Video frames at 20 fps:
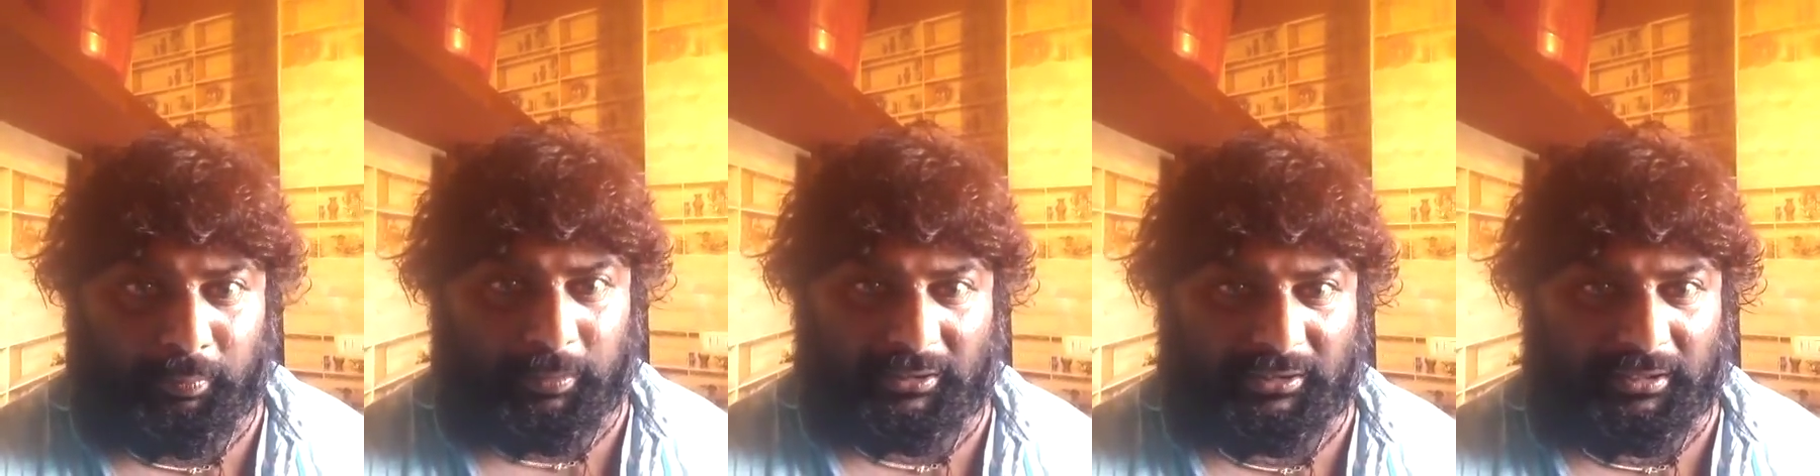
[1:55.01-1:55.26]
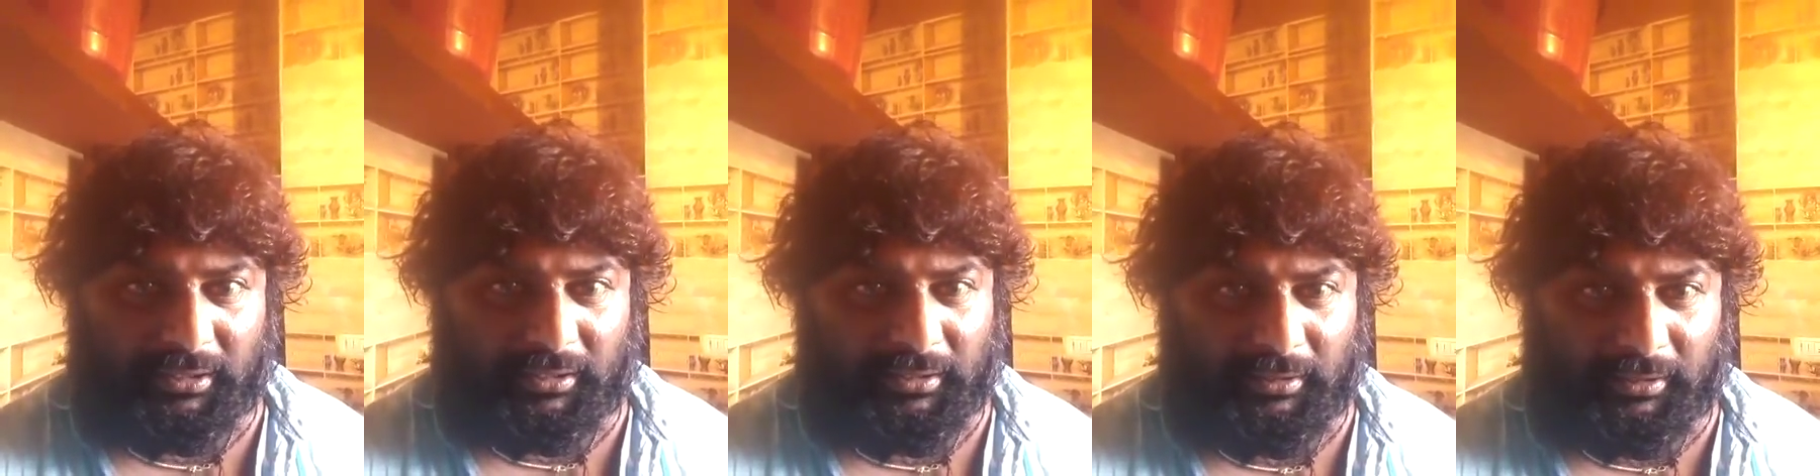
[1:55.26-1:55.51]

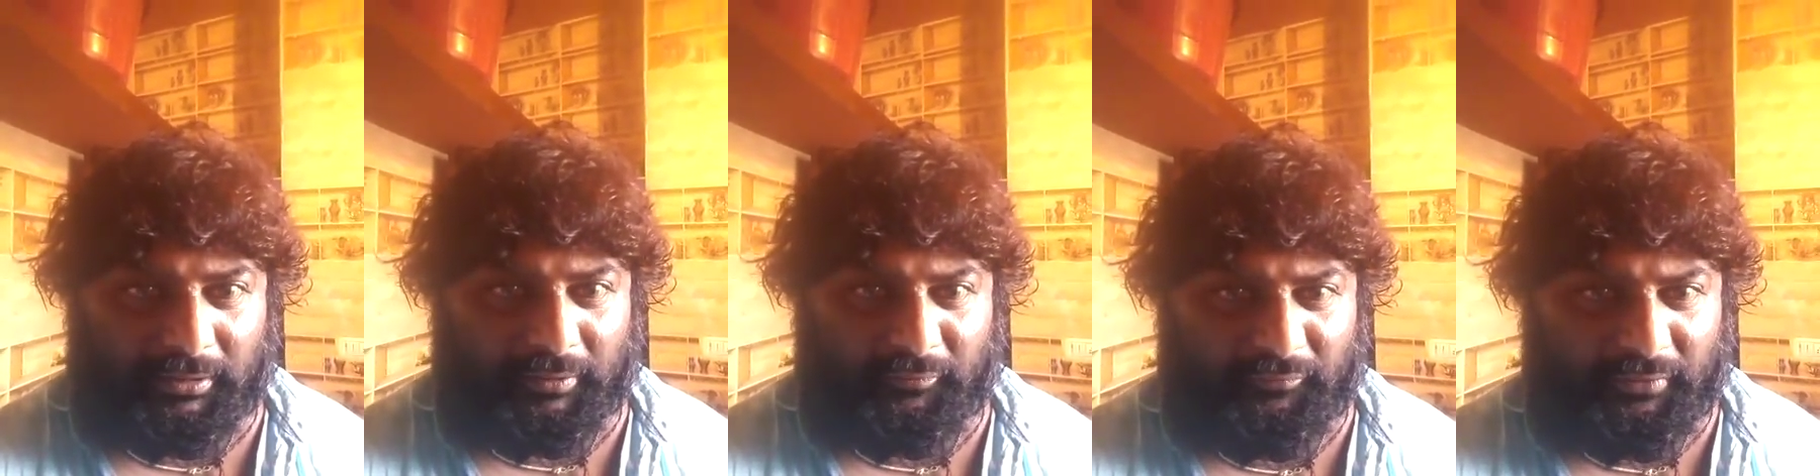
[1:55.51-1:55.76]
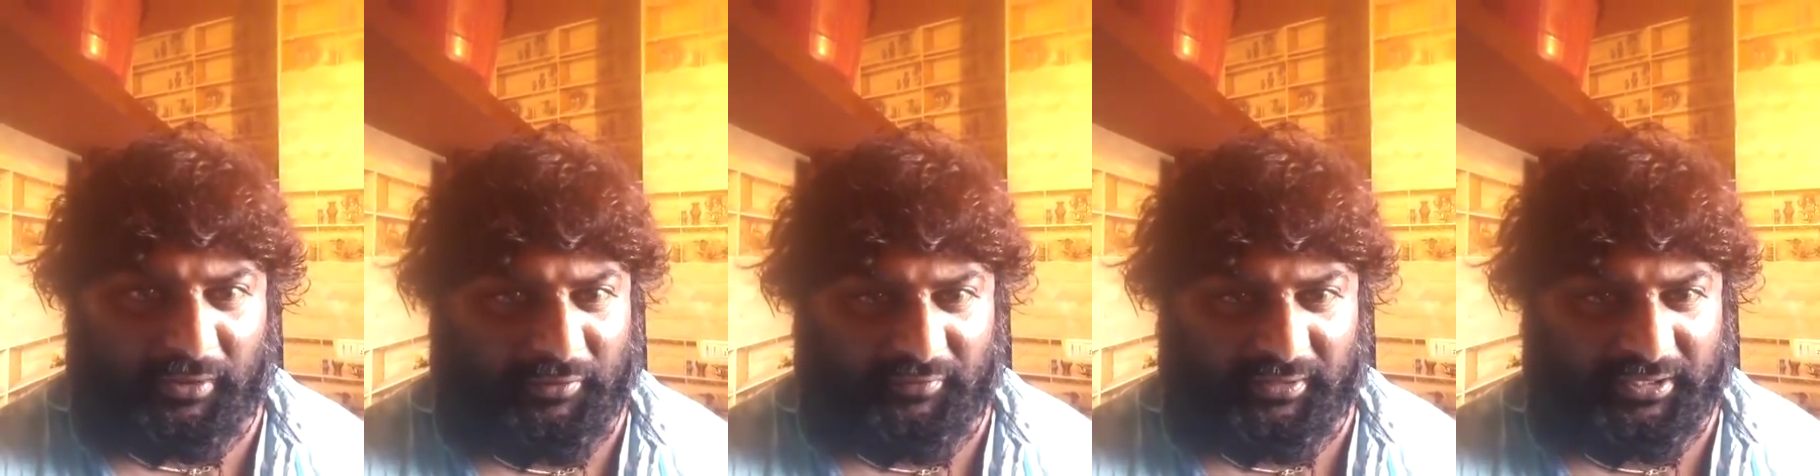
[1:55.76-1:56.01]
but
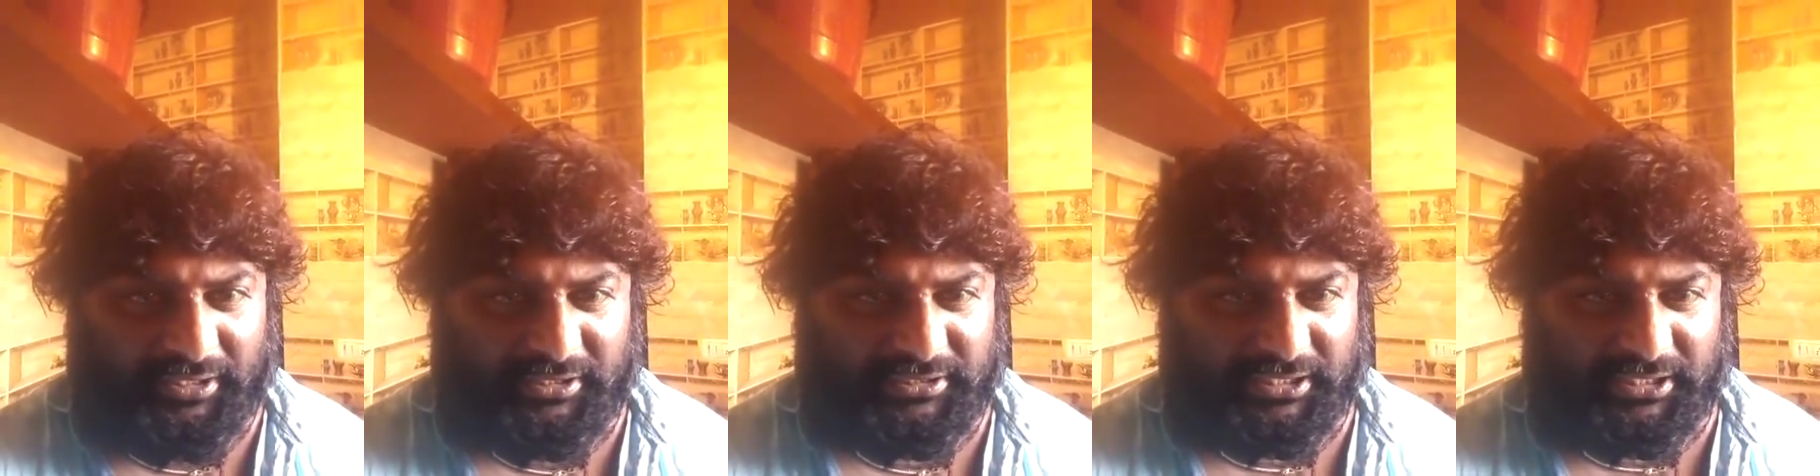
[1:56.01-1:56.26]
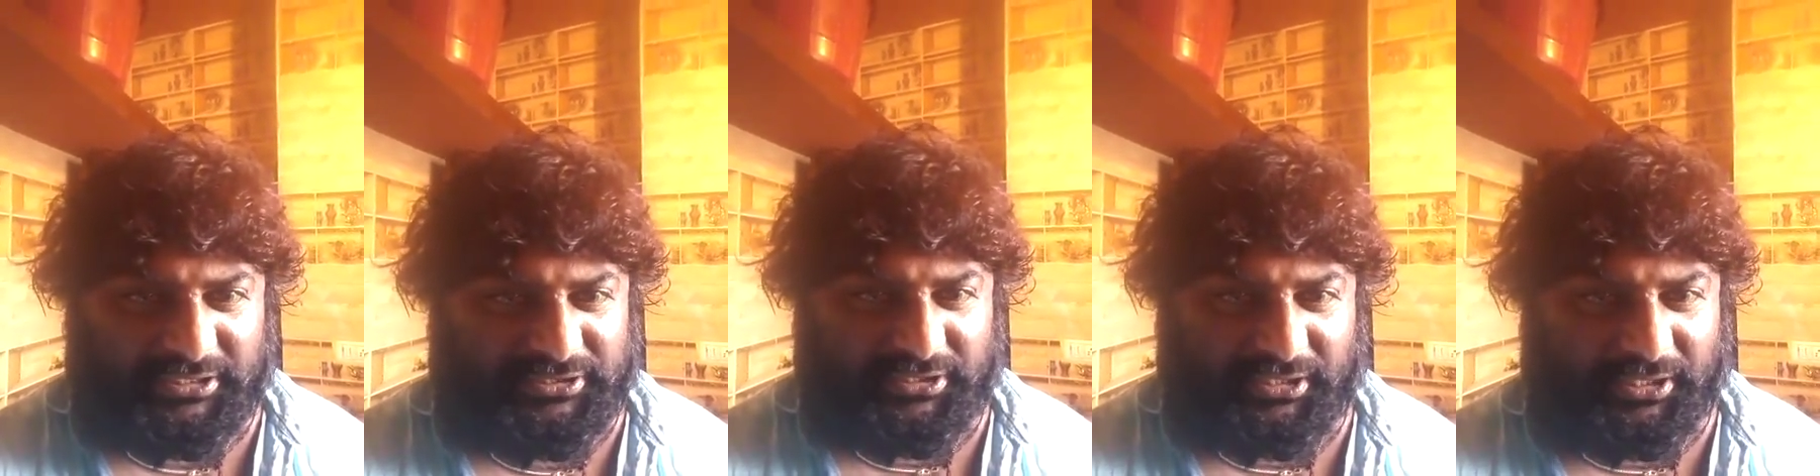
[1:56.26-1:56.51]
we are very
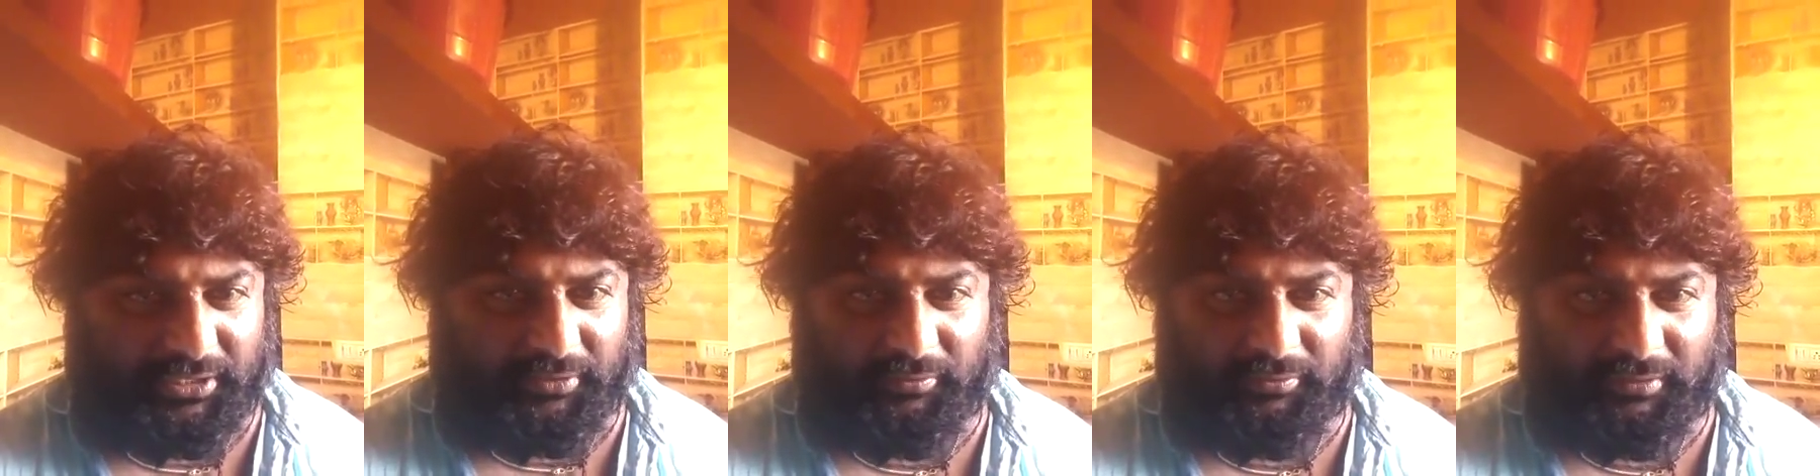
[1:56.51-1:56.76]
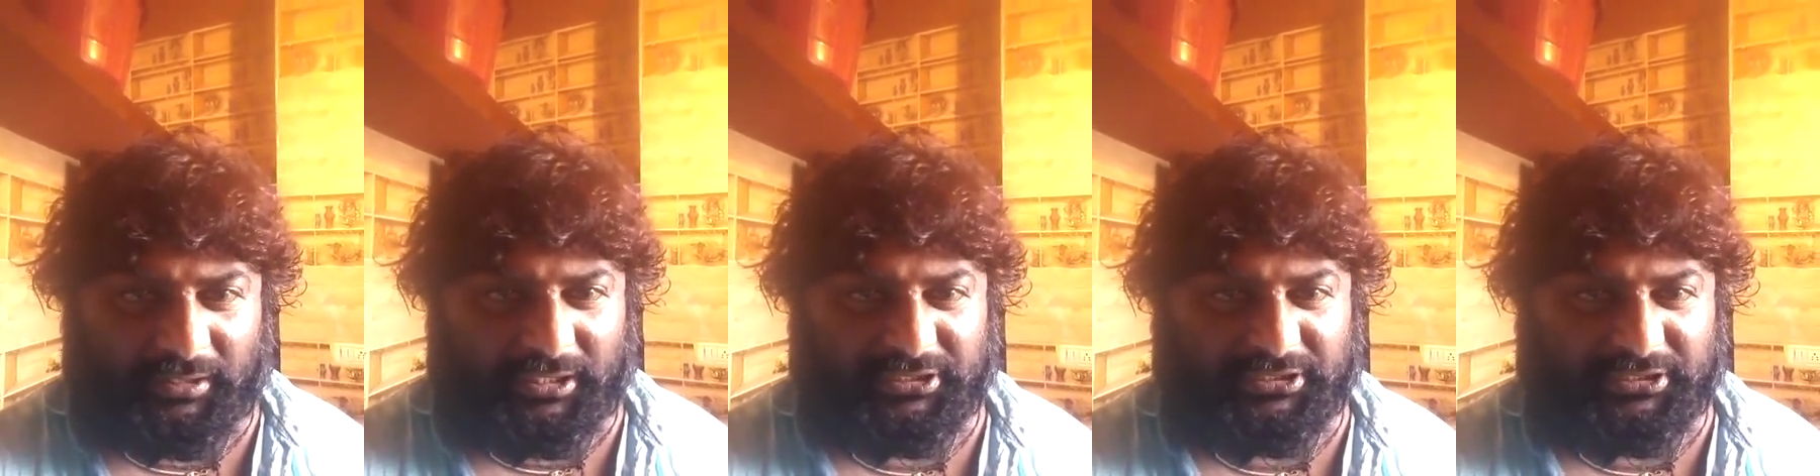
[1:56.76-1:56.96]
sensitive